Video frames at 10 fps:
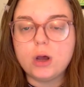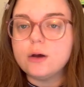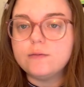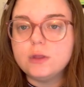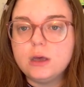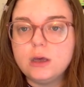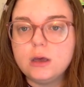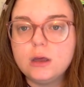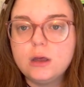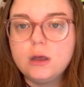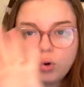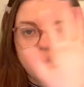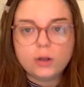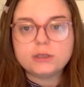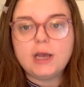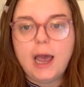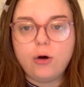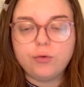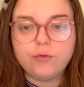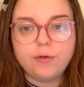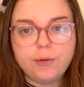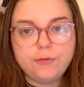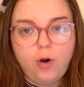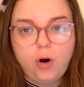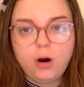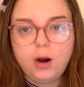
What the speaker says: of the whole town from afar,